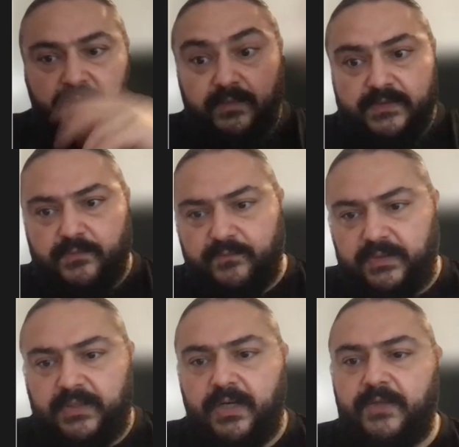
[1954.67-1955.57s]
index of the
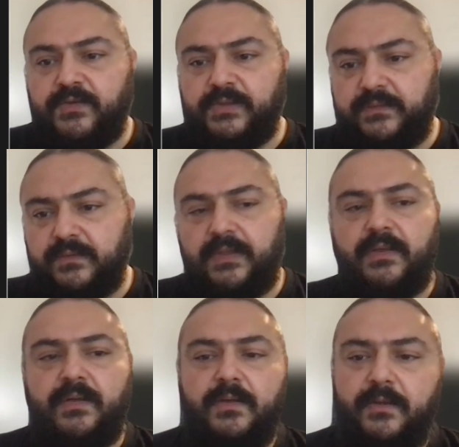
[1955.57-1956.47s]
entire internet
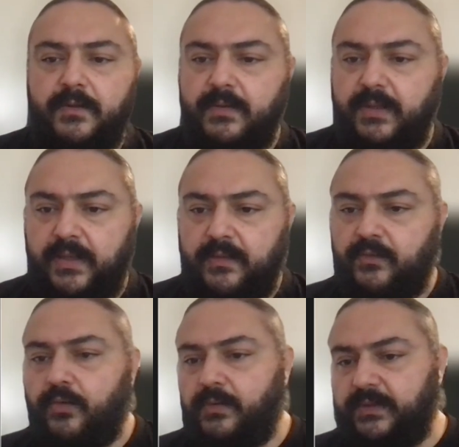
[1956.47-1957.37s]
and
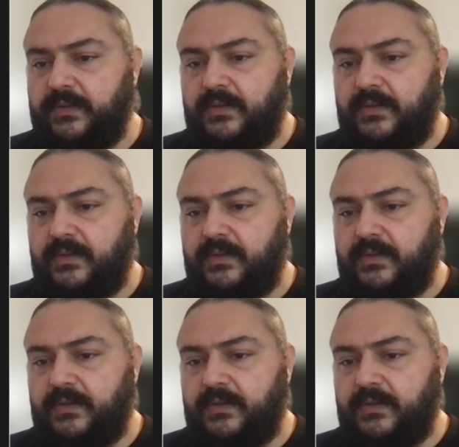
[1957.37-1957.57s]
all